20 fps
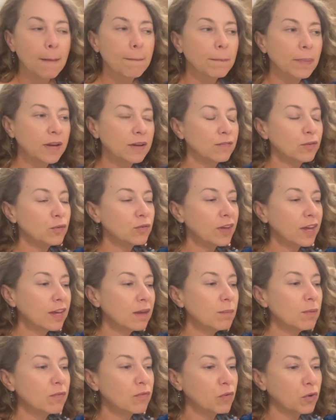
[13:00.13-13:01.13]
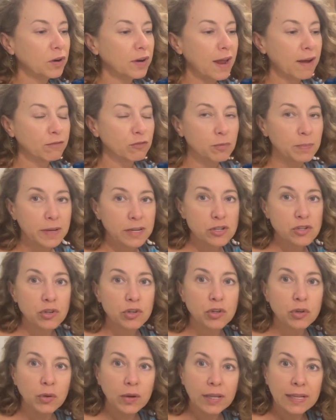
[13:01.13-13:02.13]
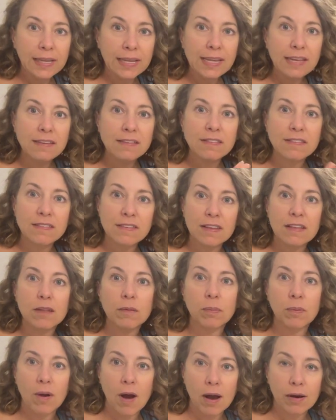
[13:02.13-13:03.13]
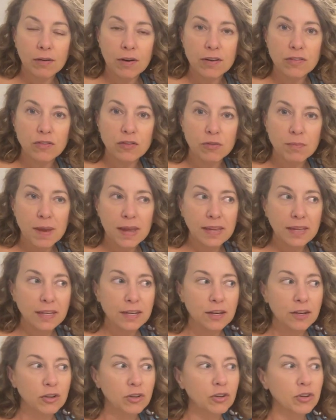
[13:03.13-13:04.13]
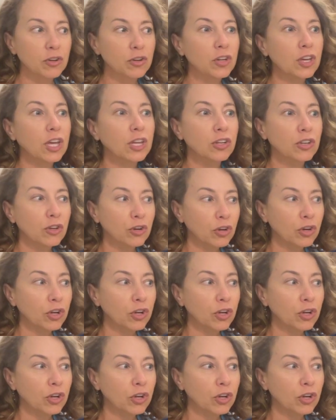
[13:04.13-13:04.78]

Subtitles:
But if you take a before and after picture, you'll at least see the progress you're making, and you're